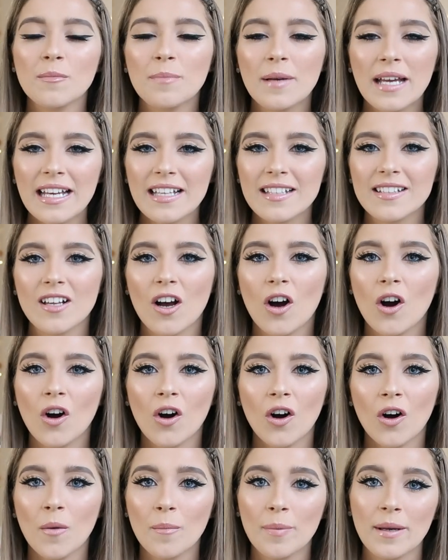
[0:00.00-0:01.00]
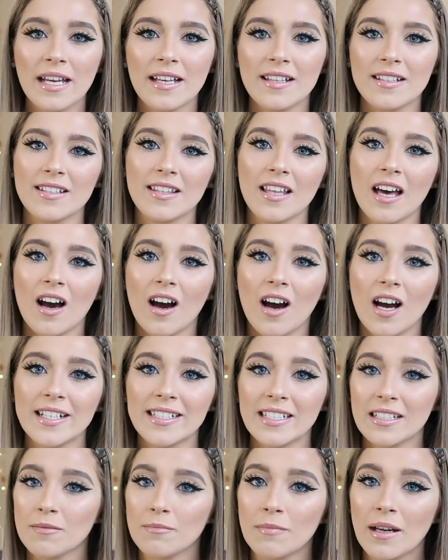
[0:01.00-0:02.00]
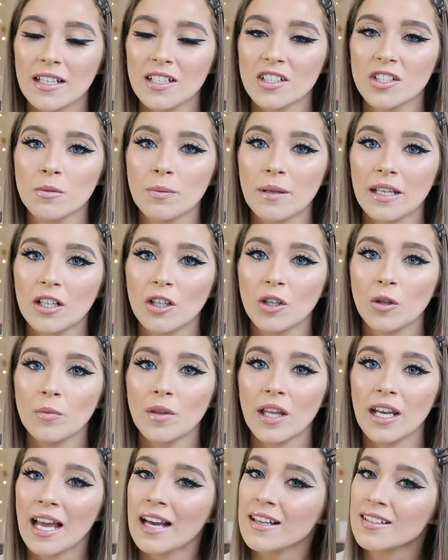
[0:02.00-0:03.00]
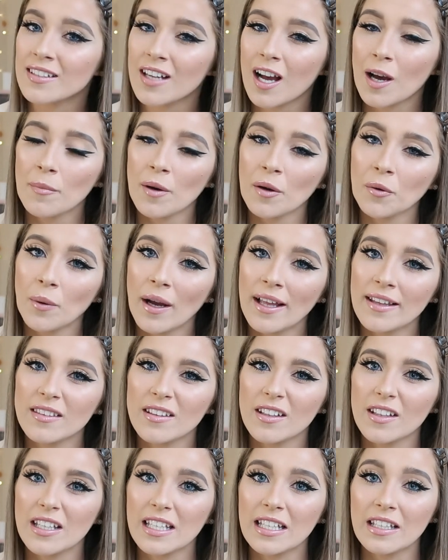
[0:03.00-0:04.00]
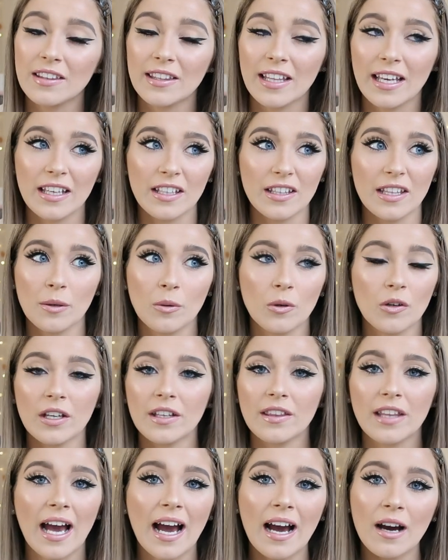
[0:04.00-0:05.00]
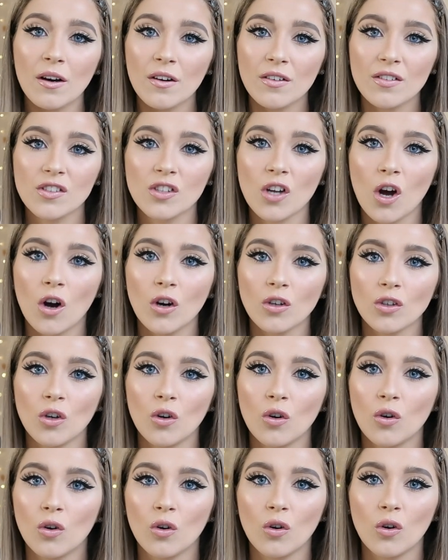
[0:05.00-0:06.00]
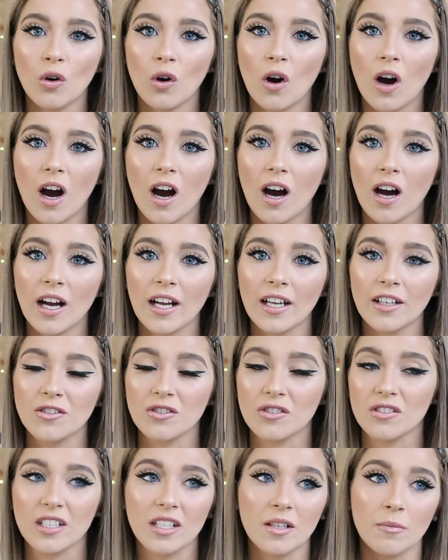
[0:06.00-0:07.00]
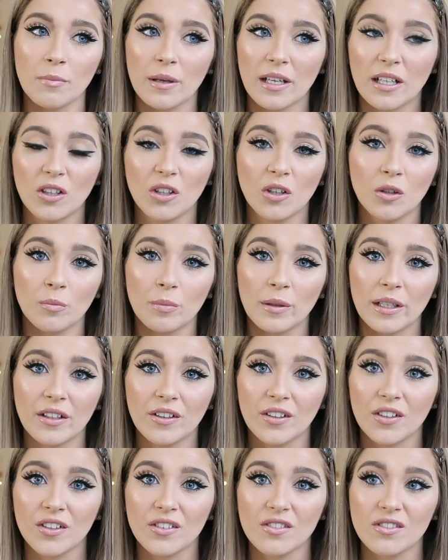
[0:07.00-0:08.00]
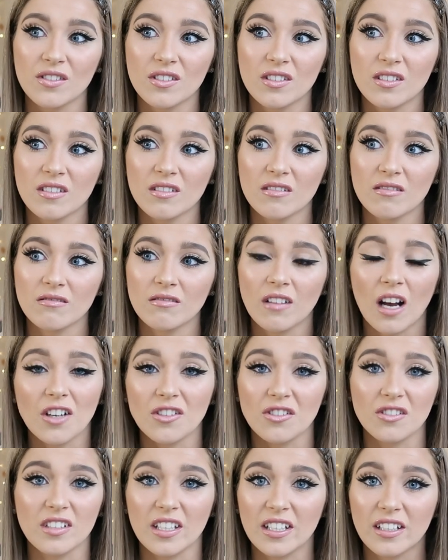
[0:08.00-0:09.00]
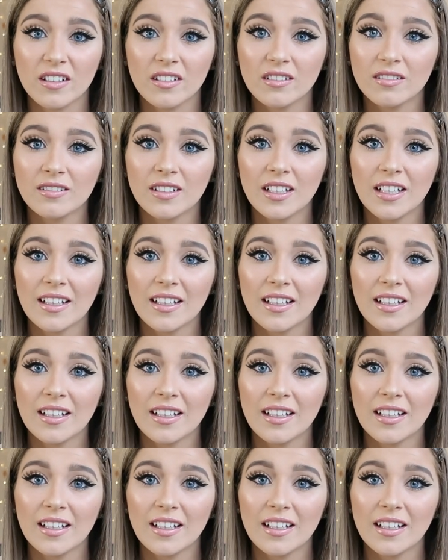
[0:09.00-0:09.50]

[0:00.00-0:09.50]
bits are bits that I didn't manage to pick up the last time I went, that they were either out of stock or I just didn't pick up because I just didn't